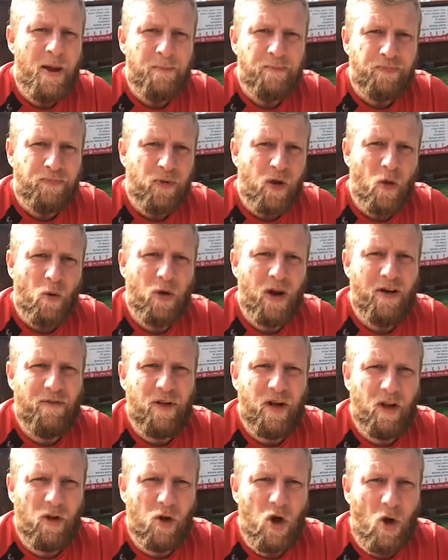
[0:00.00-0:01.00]
We're gonna have
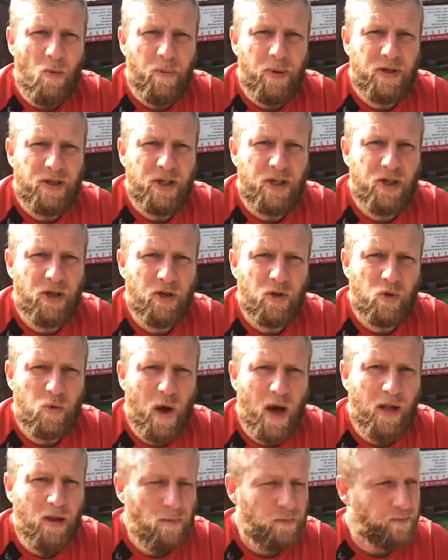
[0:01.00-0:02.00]
a little competition as
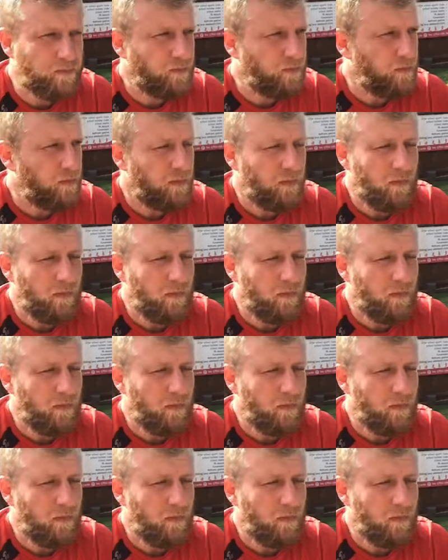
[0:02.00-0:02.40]
well.